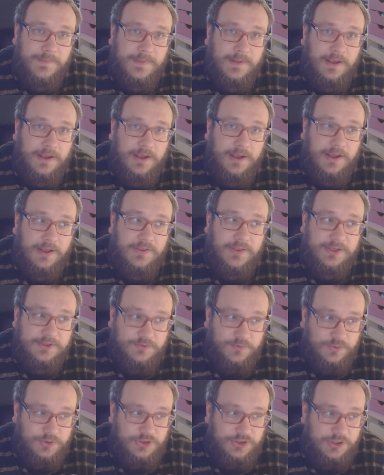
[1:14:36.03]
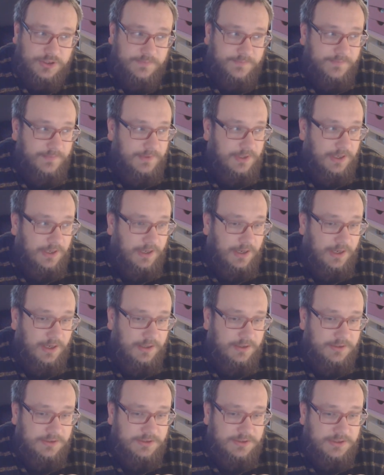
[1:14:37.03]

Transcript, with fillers: Thanks for watching, and